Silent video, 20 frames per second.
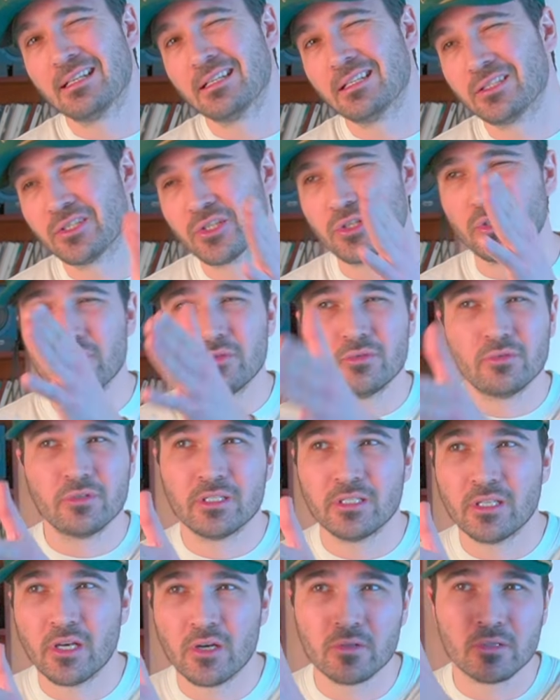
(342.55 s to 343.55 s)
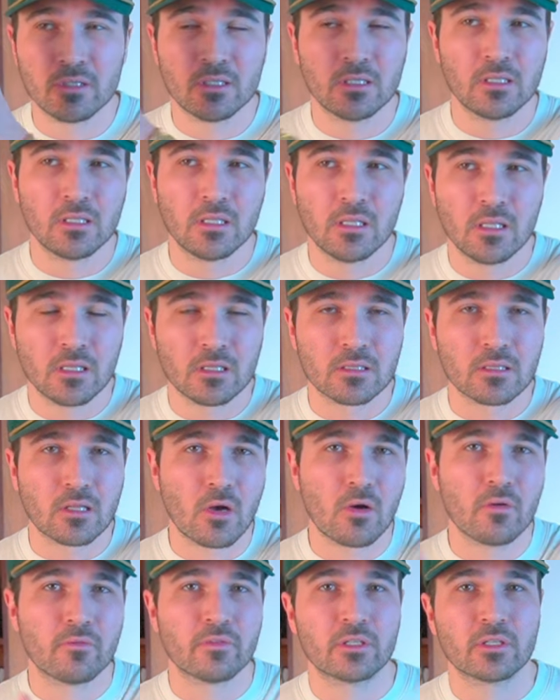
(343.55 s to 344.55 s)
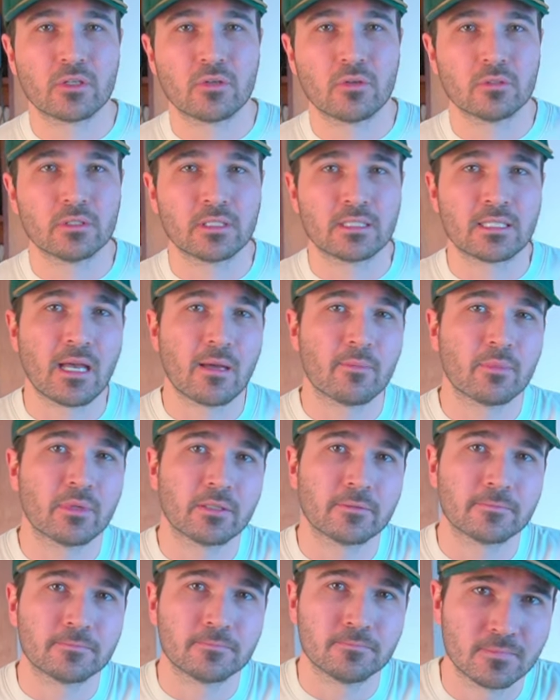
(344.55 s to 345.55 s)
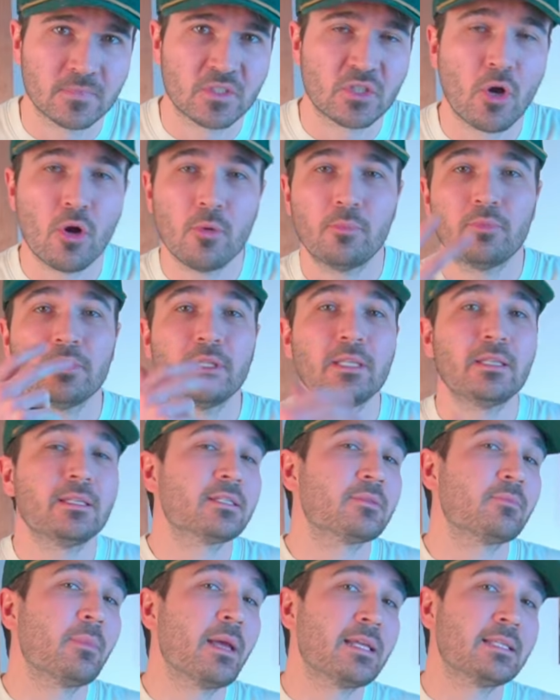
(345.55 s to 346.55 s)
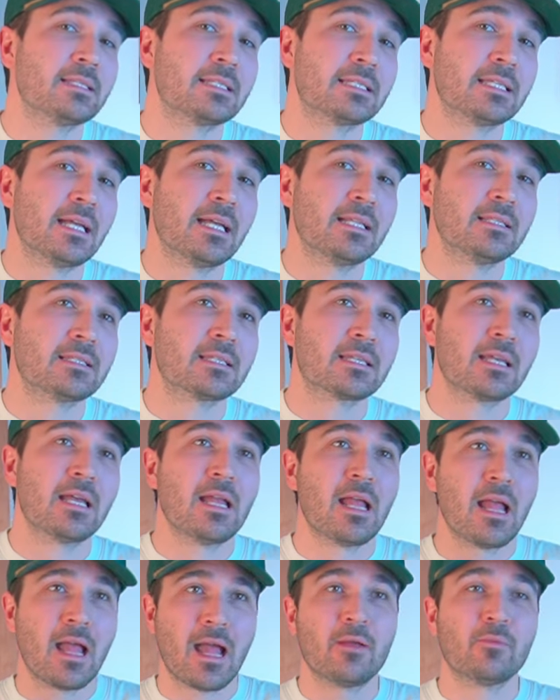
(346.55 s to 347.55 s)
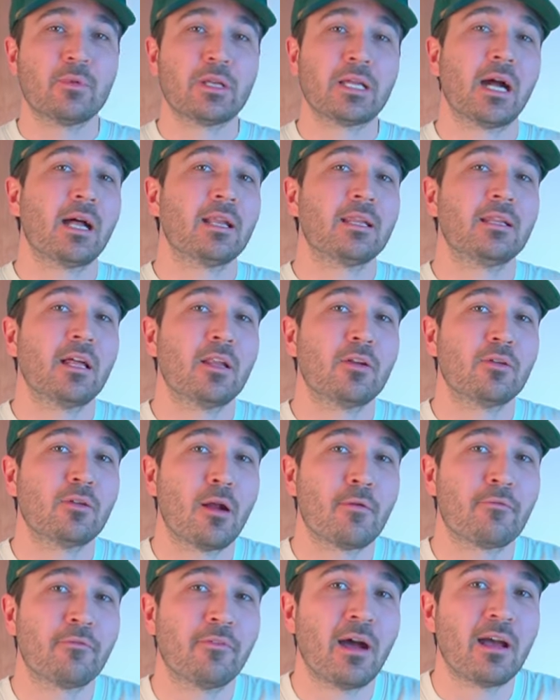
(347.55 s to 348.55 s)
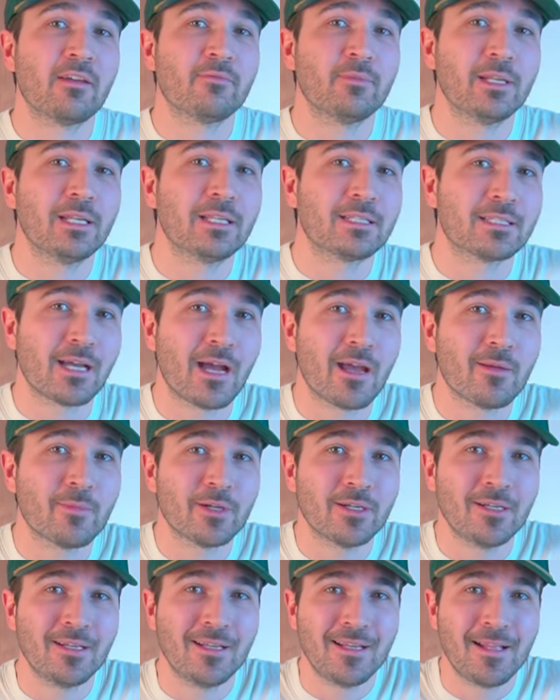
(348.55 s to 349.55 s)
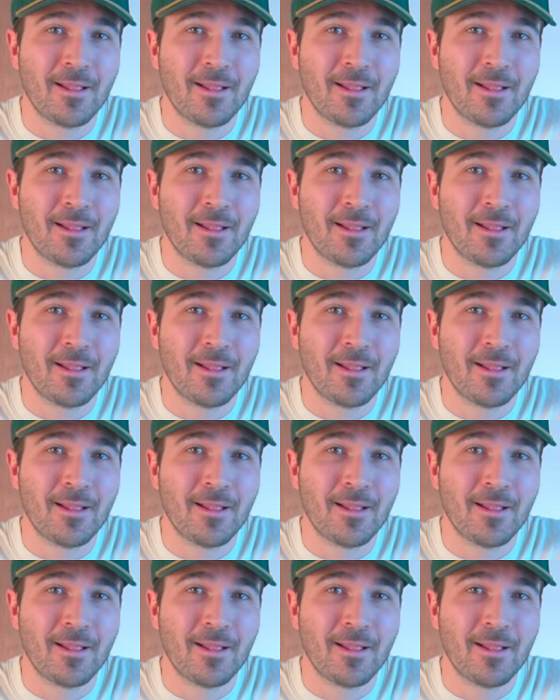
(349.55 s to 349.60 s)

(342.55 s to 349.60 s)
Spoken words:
to the note over the chord that's happening. So hopefully this made sense and we got in under our 5-minute timer.